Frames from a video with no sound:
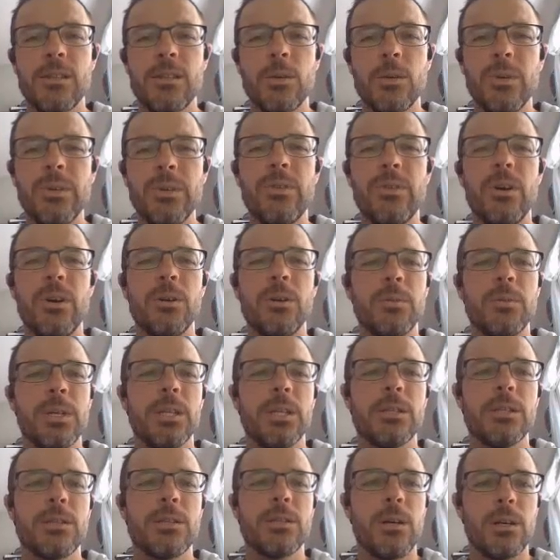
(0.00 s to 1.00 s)
that we've
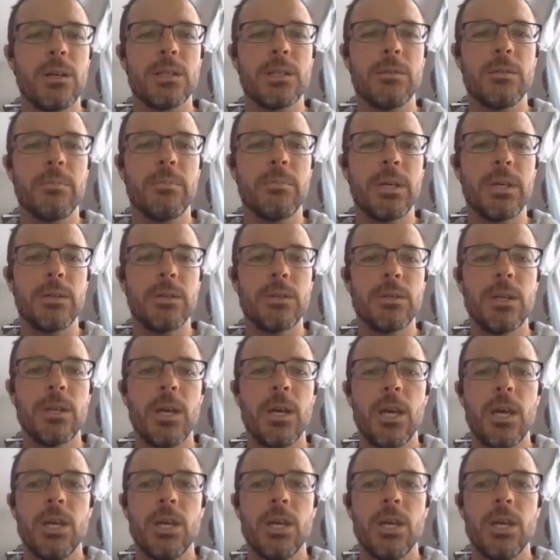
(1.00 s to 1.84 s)
already talked about.